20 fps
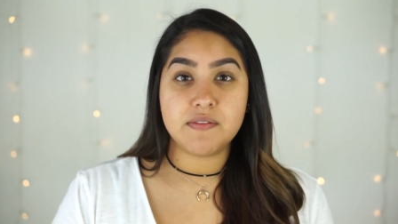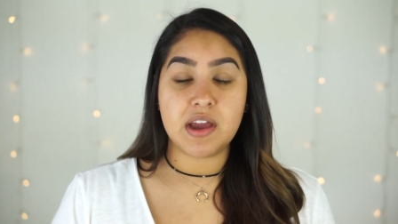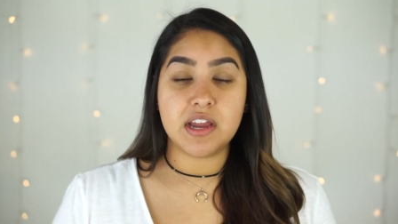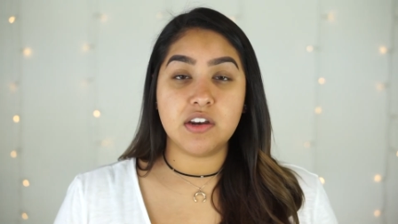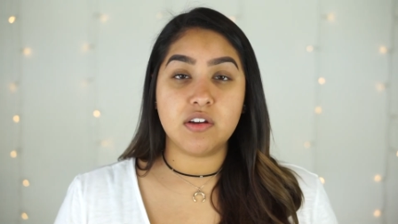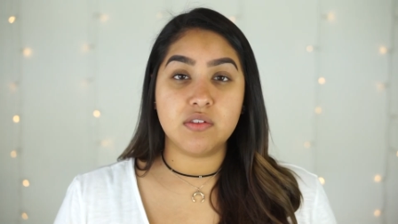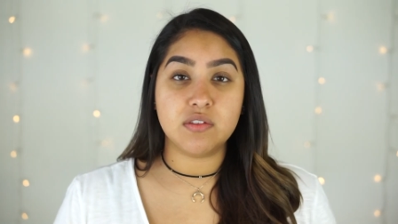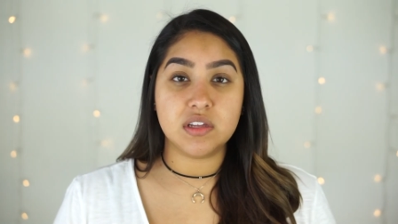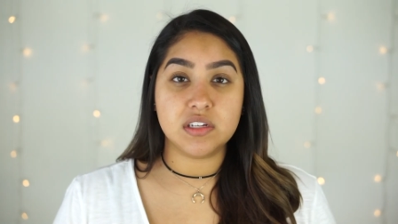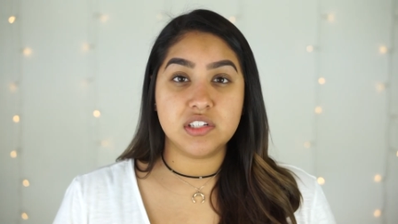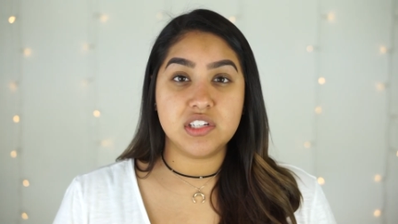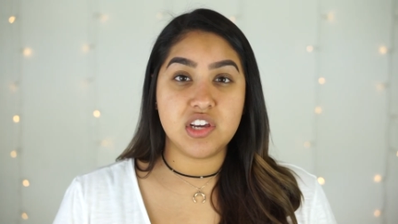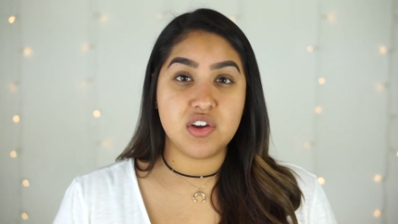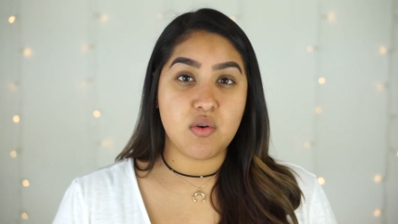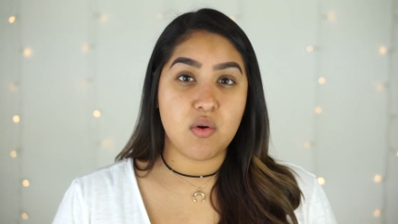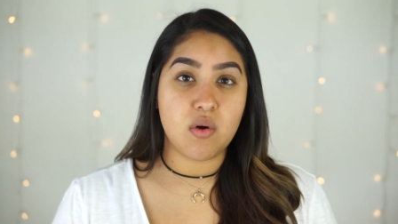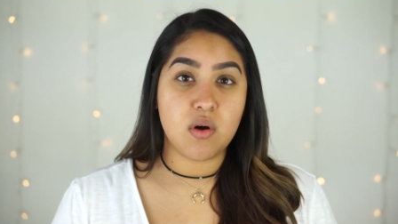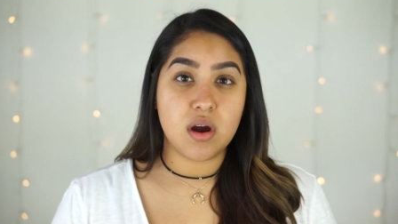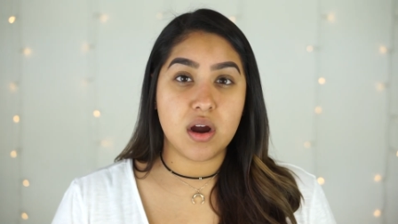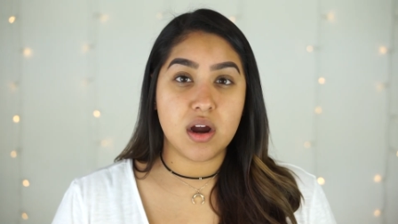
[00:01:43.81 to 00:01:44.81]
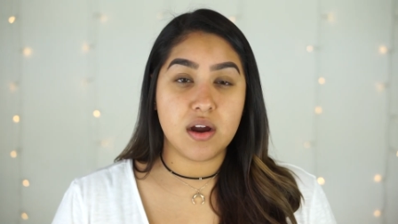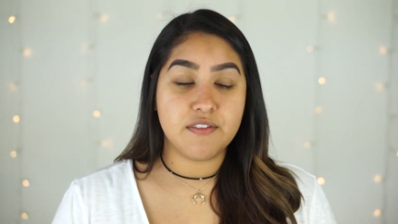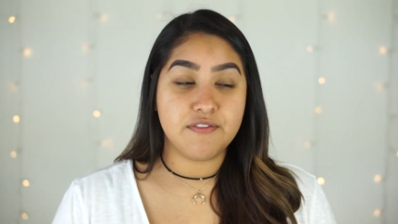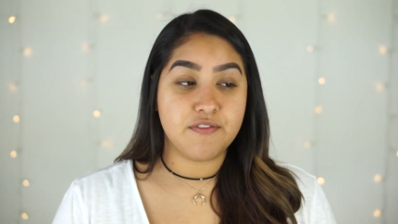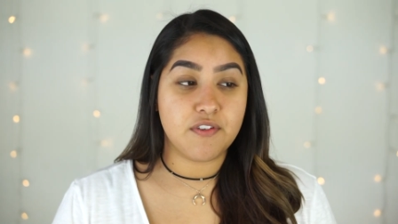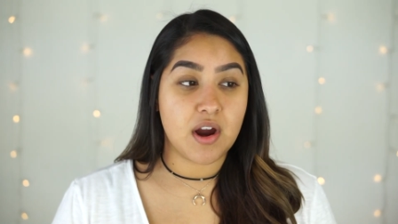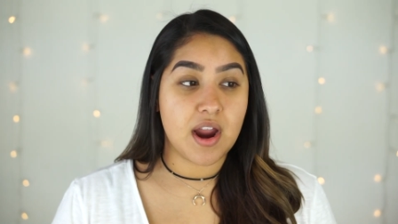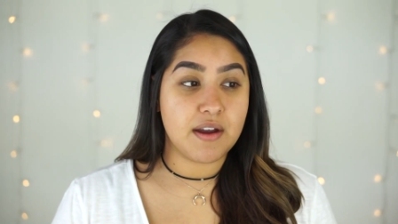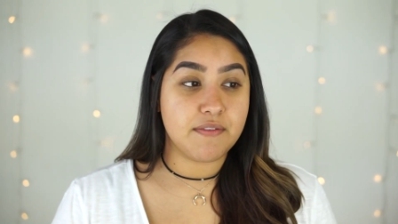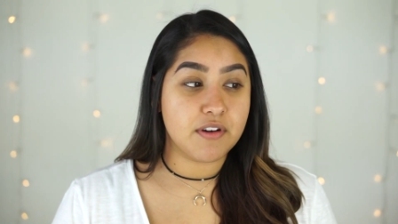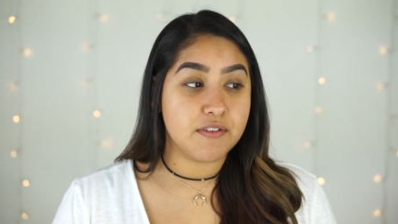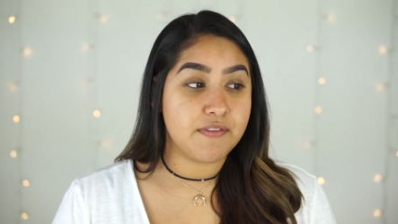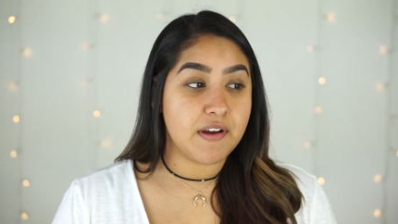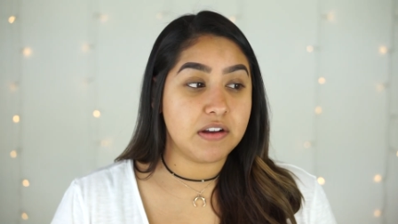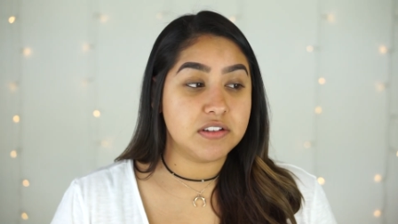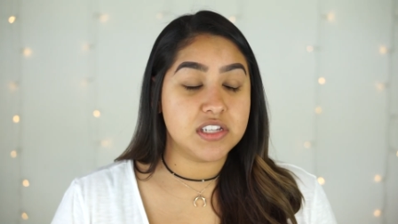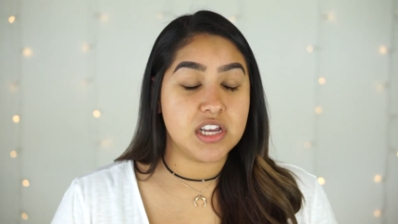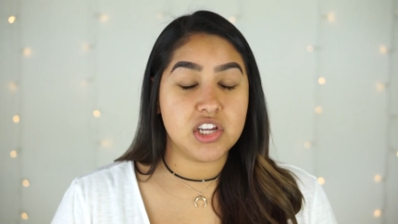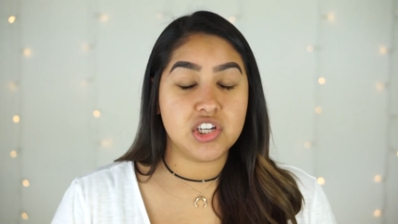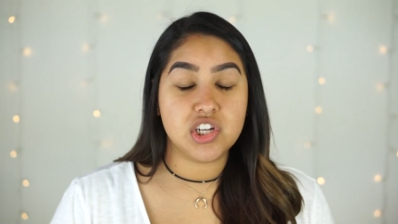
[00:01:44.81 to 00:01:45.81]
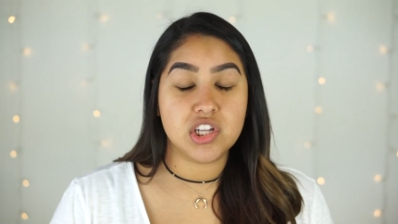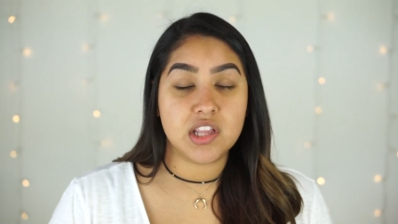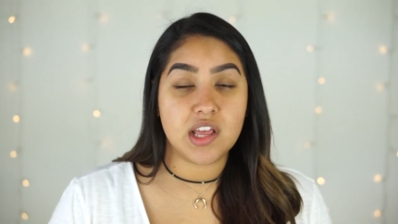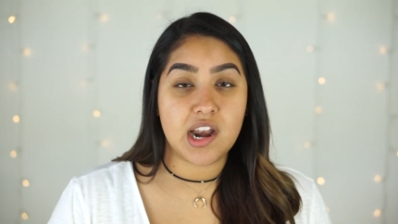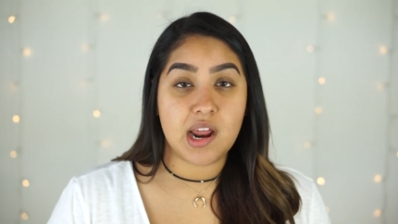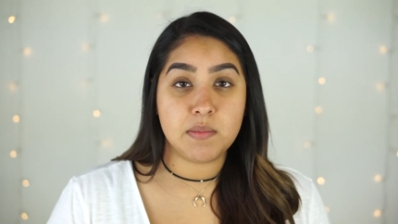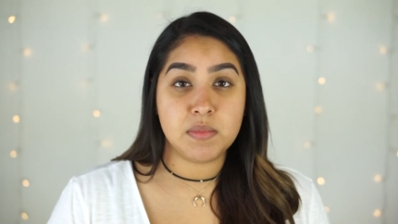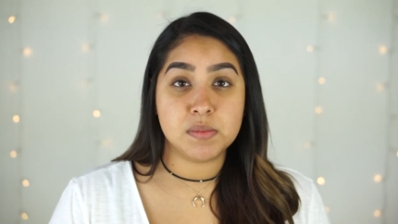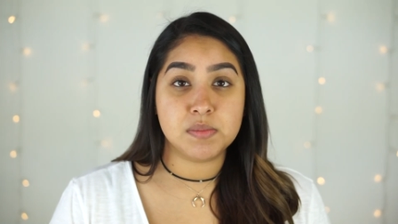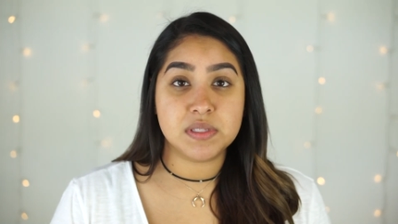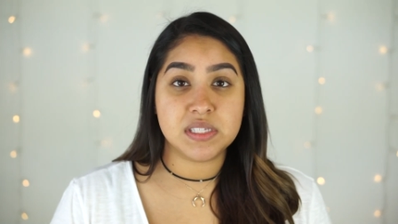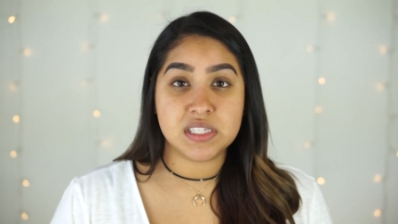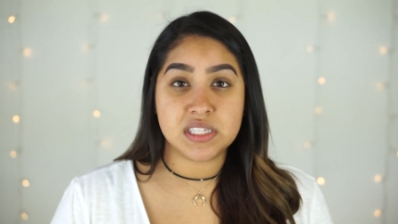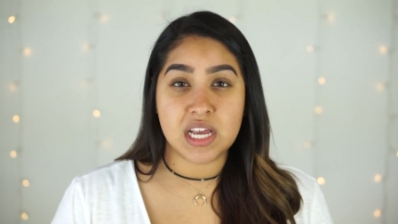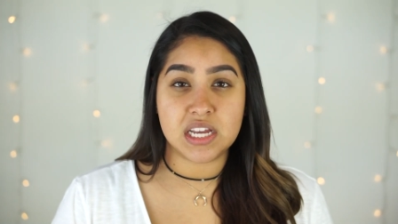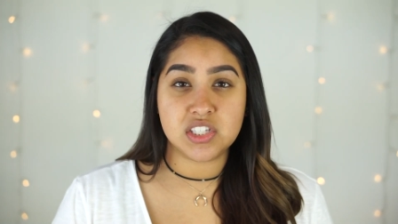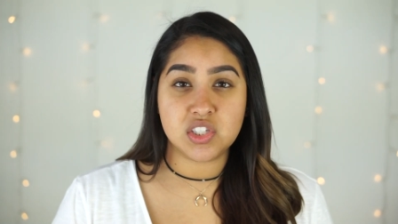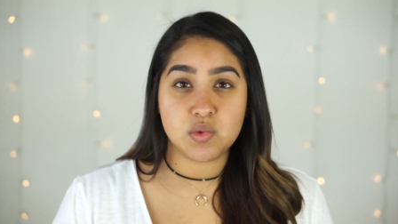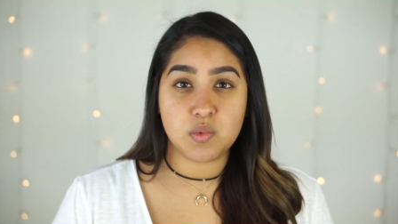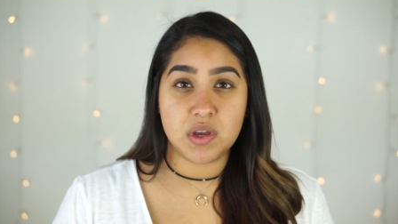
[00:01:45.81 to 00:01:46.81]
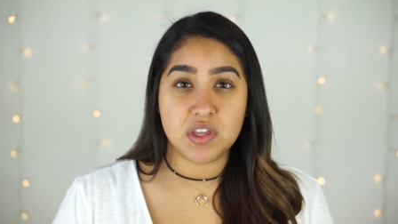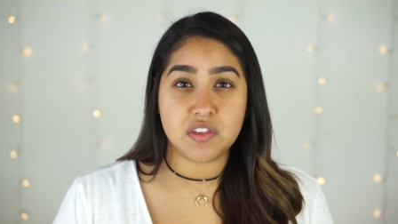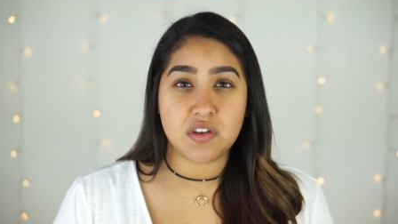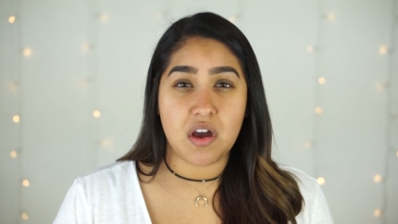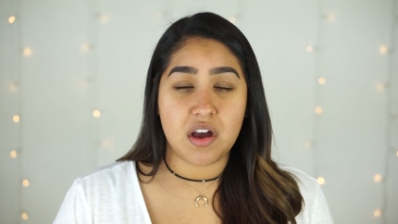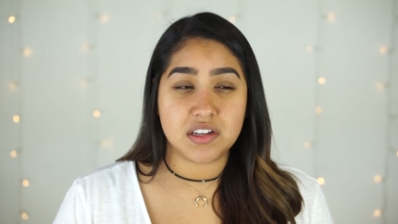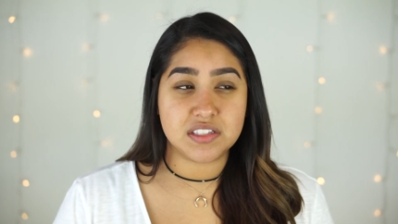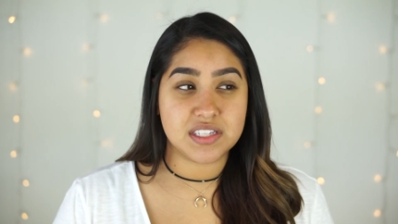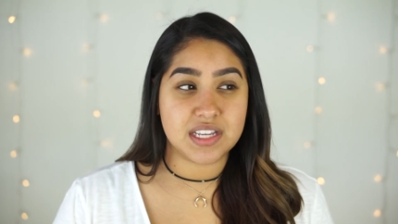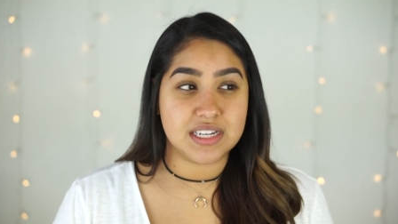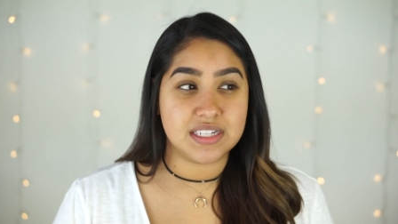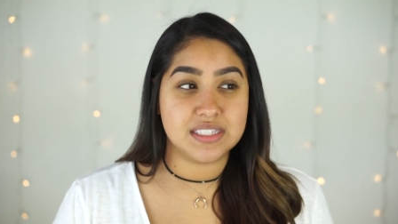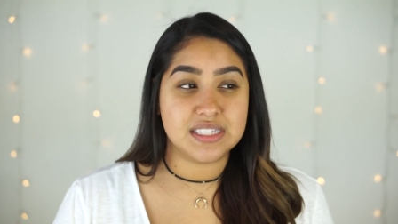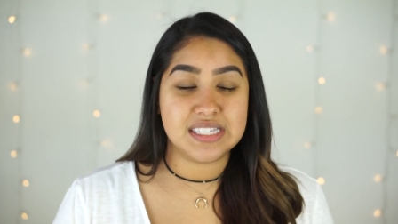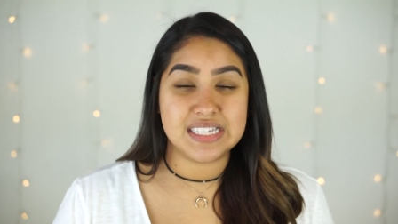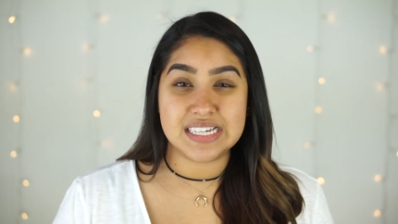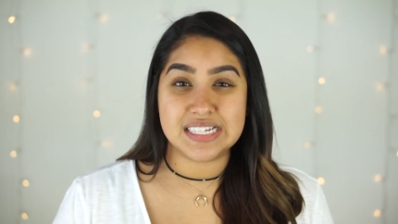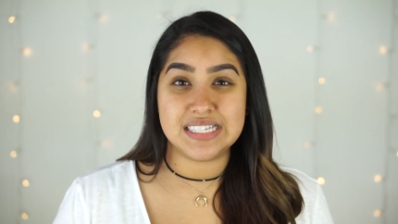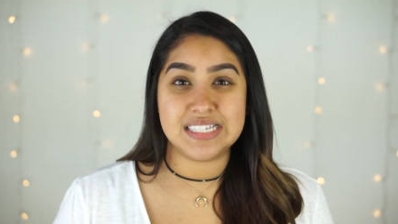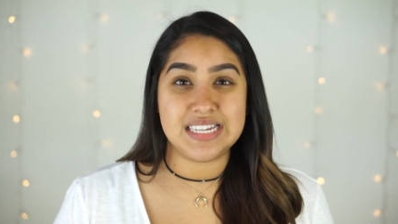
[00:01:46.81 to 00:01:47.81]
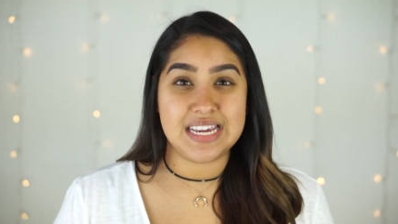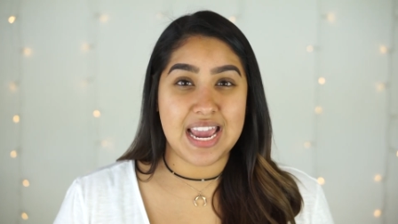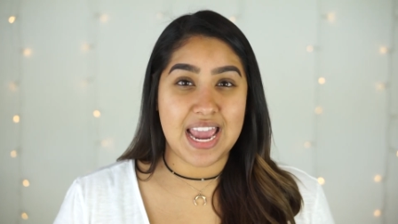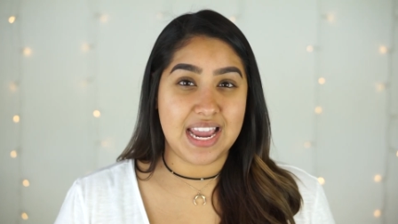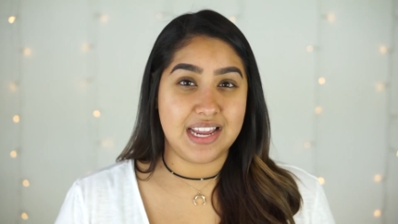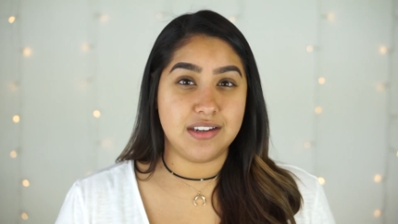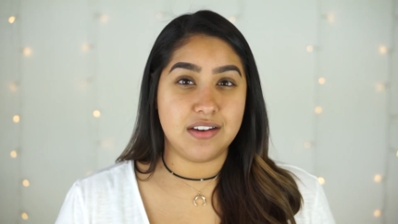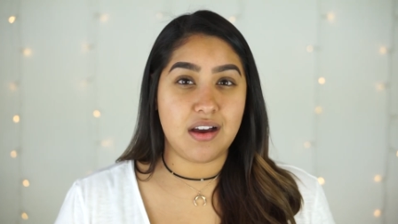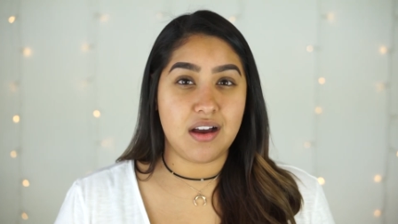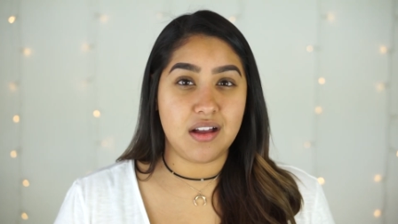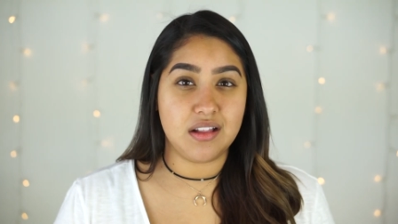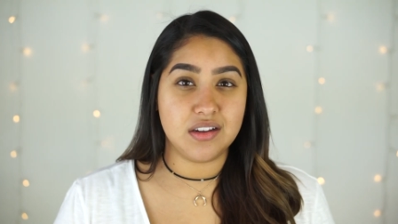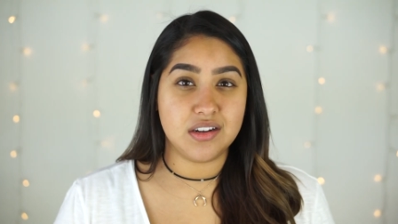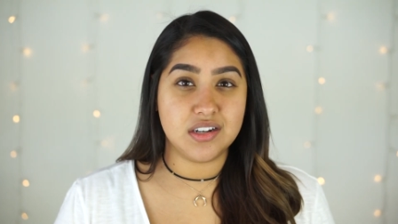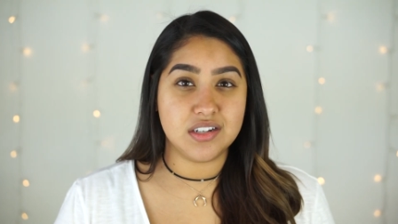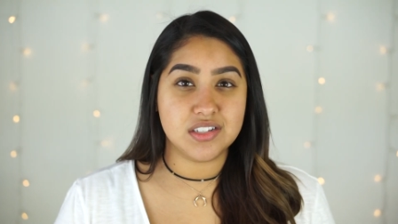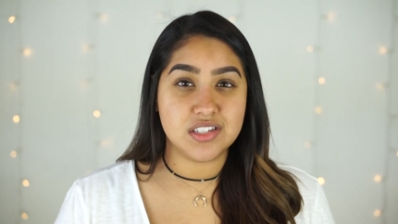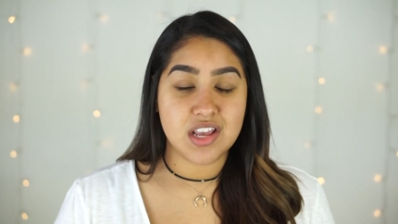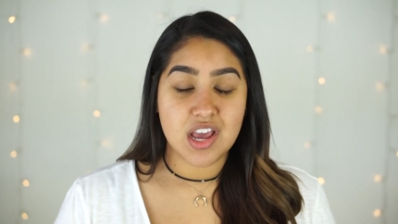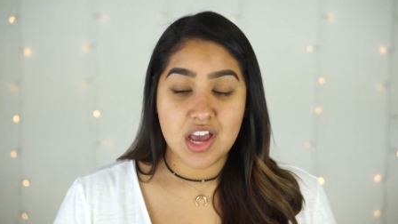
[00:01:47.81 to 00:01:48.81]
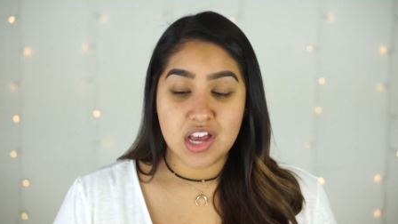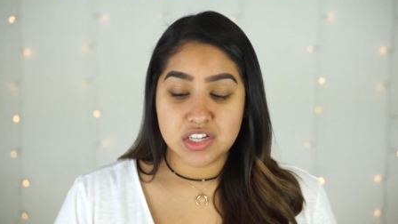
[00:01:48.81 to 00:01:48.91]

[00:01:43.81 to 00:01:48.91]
I know the Dior Forever foundation that I'm obsessed with costs like $68.